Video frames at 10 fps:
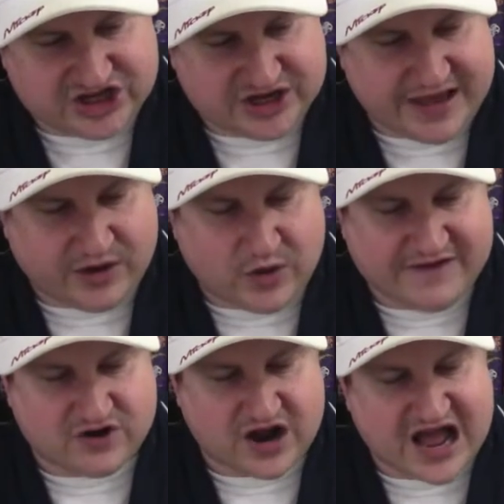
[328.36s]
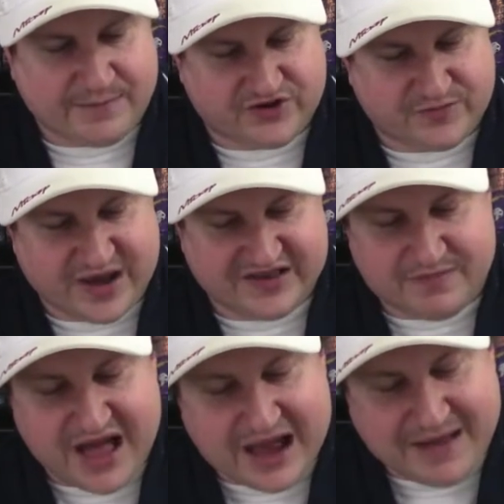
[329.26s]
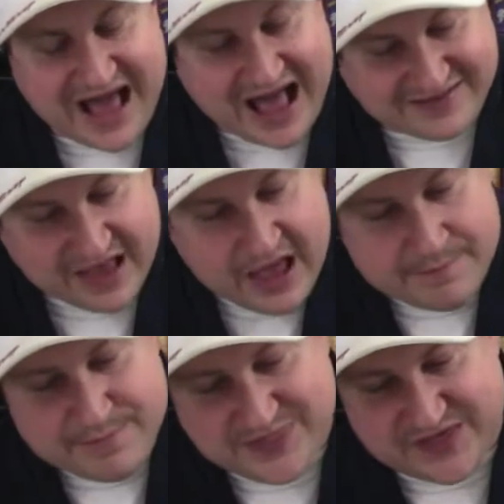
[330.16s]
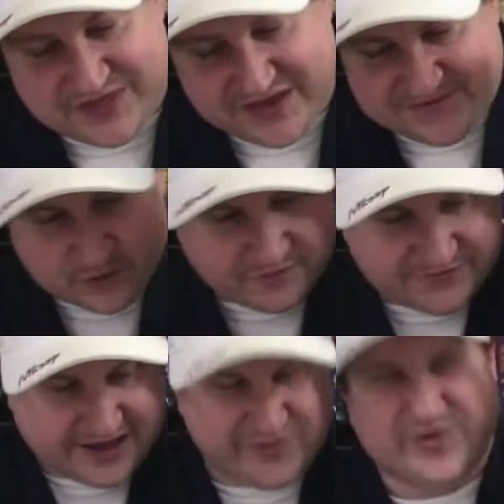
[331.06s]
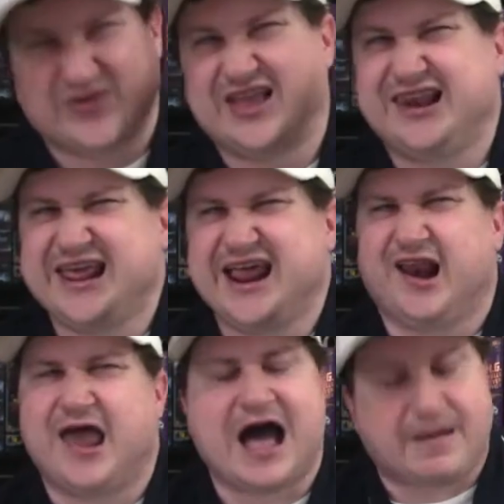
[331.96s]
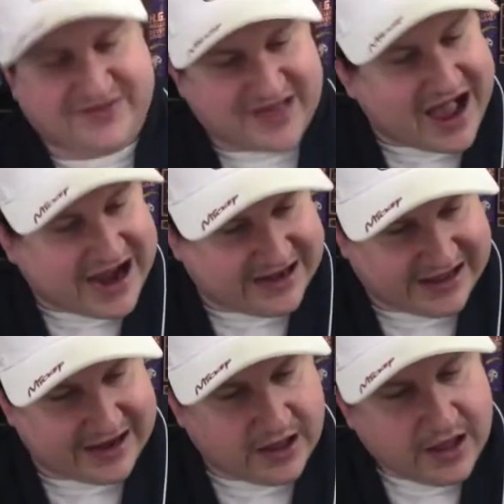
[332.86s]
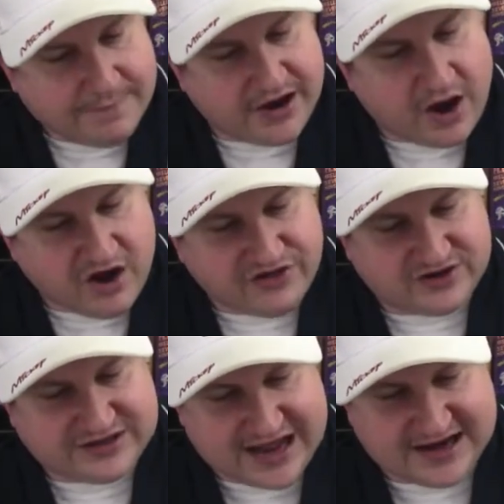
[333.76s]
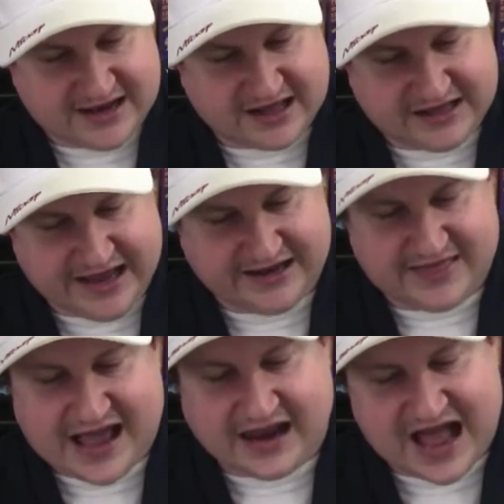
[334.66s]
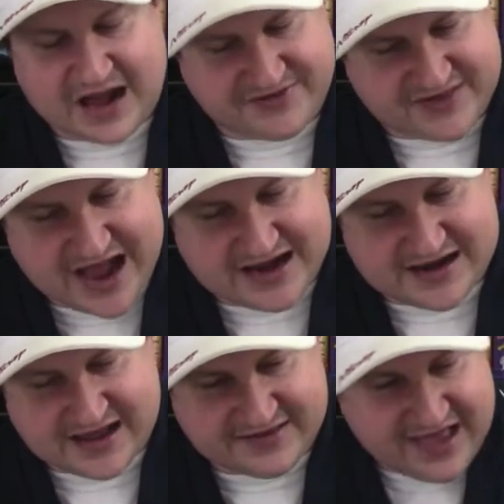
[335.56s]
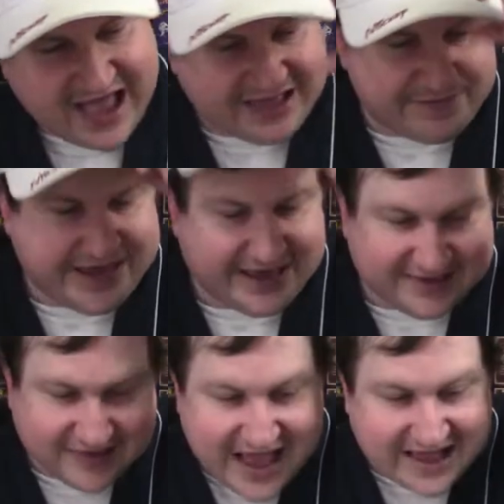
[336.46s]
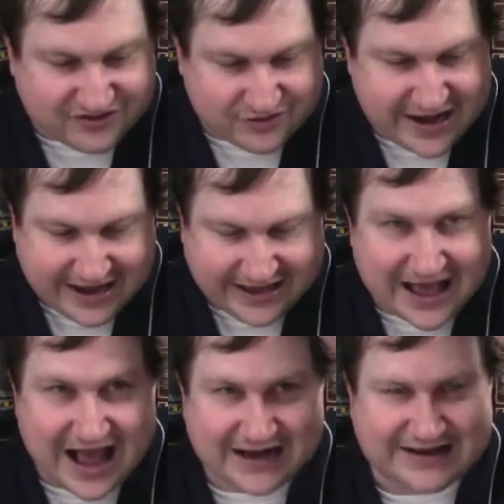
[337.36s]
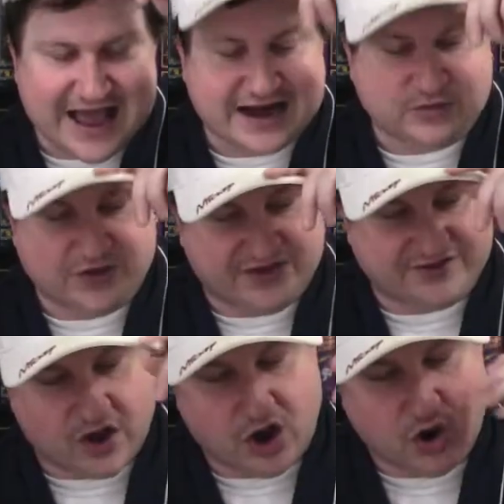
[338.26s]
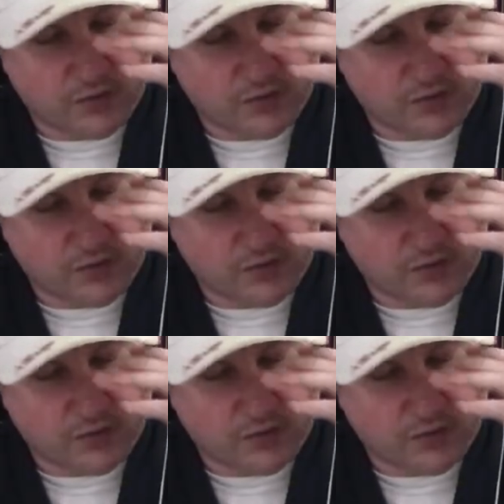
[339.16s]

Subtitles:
to make way for a hyperspace bypass, meant that this view of things was a little lopsided, but Arthur tended to cling to that lopsidedness as being his last remaining contact with his home.